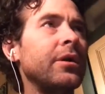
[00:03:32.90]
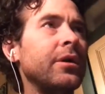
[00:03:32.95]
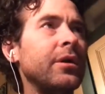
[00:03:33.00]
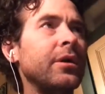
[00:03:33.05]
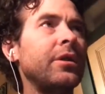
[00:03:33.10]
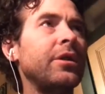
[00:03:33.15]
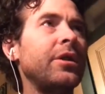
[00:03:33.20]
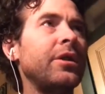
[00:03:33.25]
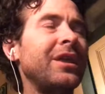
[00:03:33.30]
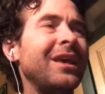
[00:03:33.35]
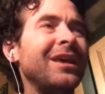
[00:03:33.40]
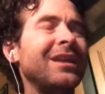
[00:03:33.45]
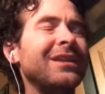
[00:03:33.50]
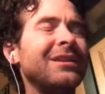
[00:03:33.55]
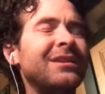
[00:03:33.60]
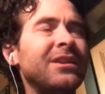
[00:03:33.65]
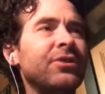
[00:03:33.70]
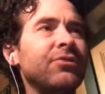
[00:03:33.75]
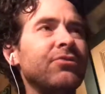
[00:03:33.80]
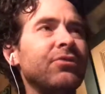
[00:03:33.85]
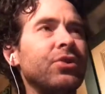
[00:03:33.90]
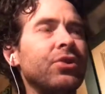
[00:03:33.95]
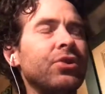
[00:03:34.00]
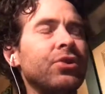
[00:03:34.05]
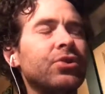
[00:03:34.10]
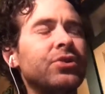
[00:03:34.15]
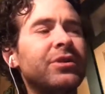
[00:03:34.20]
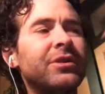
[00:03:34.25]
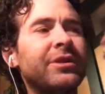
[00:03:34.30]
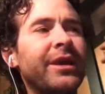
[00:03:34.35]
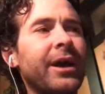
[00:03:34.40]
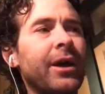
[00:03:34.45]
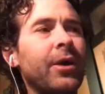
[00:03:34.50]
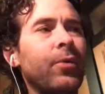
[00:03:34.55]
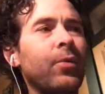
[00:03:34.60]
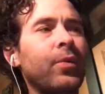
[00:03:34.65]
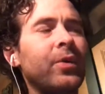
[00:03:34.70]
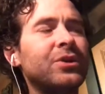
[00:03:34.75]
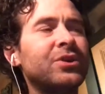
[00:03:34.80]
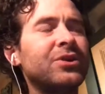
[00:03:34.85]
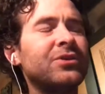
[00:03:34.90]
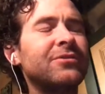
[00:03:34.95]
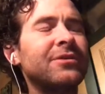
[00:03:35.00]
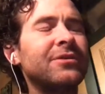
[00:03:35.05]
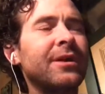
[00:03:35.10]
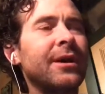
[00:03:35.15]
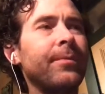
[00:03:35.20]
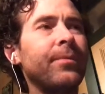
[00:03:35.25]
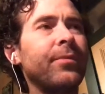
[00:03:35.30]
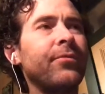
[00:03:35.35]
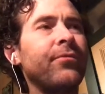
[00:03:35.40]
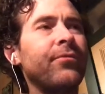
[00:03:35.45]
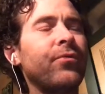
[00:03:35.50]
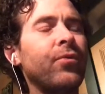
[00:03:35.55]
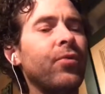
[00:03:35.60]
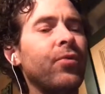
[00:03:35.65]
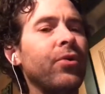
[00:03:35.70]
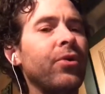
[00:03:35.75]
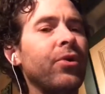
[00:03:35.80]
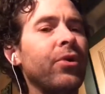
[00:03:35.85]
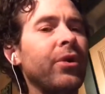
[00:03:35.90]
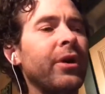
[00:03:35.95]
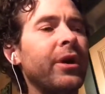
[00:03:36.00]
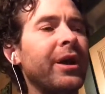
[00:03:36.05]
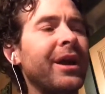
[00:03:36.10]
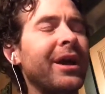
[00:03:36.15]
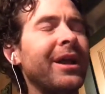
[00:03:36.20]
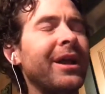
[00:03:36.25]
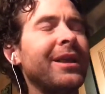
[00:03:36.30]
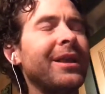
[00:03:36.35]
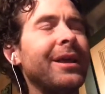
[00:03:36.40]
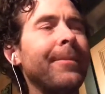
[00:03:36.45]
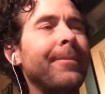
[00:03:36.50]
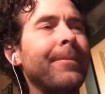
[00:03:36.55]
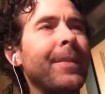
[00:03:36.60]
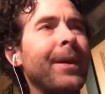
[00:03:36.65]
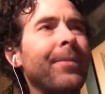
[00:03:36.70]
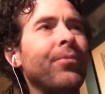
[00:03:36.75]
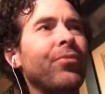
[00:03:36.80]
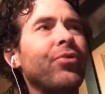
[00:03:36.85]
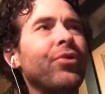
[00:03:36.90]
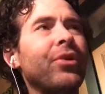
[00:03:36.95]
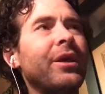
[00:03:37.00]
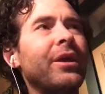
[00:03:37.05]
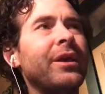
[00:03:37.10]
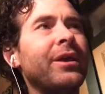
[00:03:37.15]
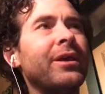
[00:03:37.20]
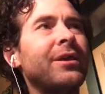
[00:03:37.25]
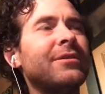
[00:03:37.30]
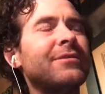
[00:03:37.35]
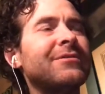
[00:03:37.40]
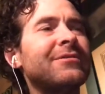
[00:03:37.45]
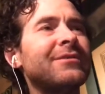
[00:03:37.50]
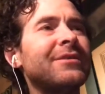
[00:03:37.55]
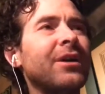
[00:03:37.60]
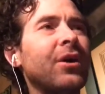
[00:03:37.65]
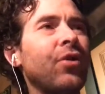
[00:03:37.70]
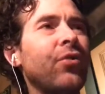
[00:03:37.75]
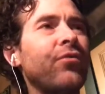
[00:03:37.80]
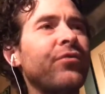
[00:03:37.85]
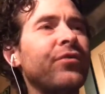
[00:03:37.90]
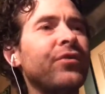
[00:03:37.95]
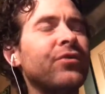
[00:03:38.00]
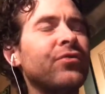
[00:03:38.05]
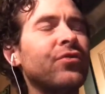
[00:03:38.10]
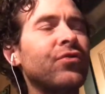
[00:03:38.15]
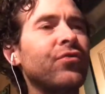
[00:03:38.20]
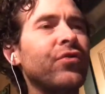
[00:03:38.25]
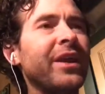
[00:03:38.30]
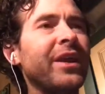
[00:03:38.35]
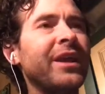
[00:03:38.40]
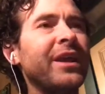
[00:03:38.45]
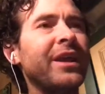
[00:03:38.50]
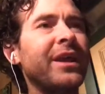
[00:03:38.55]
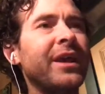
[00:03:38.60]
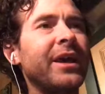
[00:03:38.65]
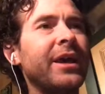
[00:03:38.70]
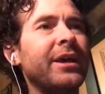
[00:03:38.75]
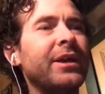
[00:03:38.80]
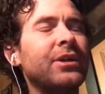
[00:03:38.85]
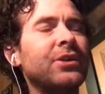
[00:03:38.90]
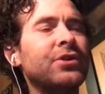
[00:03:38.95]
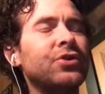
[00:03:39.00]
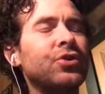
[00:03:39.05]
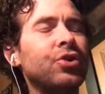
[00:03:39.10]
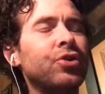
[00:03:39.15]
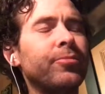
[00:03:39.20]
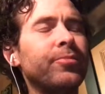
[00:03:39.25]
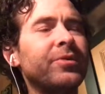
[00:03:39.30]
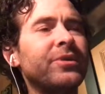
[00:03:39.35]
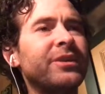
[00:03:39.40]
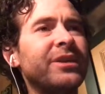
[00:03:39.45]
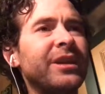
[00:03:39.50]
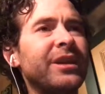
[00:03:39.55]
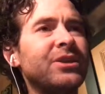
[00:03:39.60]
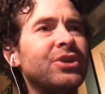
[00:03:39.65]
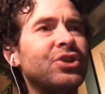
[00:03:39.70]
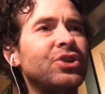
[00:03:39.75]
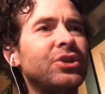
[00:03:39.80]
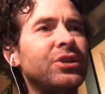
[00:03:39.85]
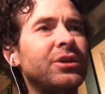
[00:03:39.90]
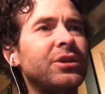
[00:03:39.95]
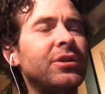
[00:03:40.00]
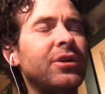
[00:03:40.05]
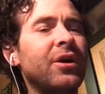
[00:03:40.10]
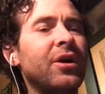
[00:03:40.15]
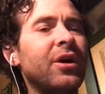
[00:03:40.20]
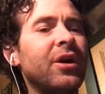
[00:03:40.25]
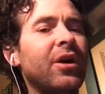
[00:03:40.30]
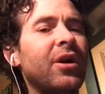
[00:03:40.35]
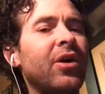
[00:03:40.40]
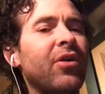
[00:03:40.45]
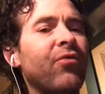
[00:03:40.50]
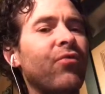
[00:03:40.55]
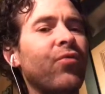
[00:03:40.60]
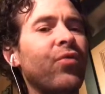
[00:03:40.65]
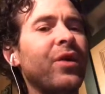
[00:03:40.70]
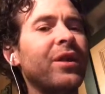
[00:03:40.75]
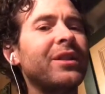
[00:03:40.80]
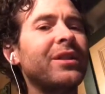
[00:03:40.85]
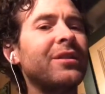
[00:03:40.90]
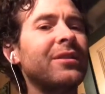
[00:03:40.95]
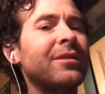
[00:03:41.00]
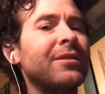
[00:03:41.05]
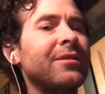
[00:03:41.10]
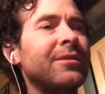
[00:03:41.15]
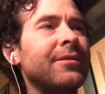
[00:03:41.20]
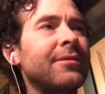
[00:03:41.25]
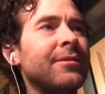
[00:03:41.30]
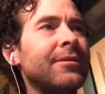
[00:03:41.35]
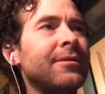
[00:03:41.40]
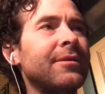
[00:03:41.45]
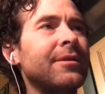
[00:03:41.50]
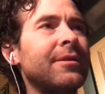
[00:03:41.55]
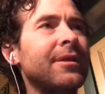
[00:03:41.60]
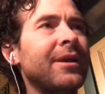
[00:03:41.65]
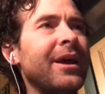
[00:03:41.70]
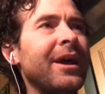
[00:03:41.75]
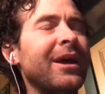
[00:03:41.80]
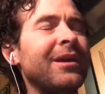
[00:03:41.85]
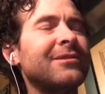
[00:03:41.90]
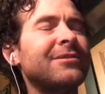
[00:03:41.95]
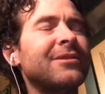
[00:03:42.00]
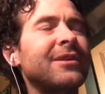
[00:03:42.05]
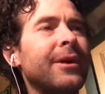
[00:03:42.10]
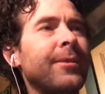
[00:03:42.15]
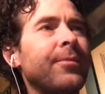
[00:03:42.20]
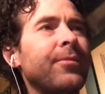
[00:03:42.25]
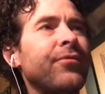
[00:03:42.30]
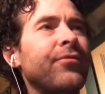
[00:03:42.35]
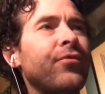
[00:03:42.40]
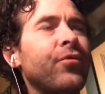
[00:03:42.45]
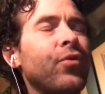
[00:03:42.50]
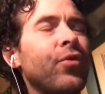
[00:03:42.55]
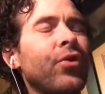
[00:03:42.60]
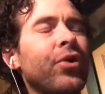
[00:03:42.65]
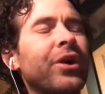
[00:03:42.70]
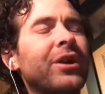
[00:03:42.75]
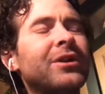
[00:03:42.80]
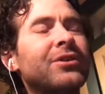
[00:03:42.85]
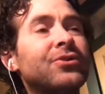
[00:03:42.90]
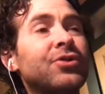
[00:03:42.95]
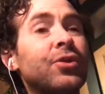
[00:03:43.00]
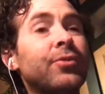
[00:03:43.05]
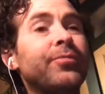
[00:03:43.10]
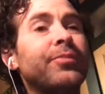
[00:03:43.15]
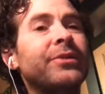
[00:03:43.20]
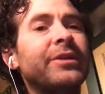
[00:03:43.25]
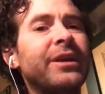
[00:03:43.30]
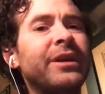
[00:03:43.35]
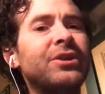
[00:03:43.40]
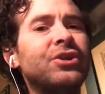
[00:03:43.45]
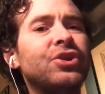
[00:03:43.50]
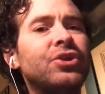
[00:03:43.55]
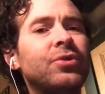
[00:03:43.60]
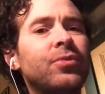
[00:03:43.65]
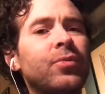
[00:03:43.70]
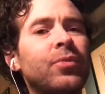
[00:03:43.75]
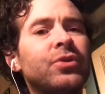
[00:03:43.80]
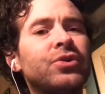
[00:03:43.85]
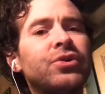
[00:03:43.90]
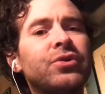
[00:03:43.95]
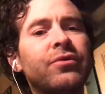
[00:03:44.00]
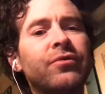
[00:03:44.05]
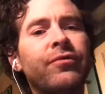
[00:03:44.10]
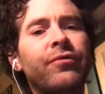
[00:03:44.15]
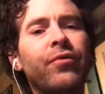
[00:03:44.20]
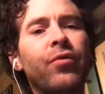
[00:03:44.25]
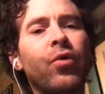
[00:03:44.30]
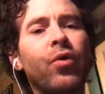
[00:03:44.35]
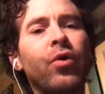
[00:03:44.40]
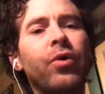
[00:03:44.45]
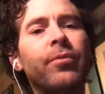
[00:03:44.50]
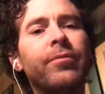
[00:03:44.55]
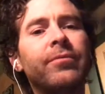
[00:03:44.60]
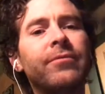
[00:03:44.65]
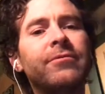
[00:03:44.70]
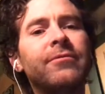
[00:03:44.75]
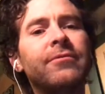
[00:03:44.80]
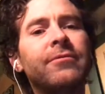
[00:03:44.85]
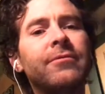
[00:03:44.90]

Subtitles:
the anterior, to that which has come before. And yet memory itself is already an interpretation of what has come before, an interpretation which informs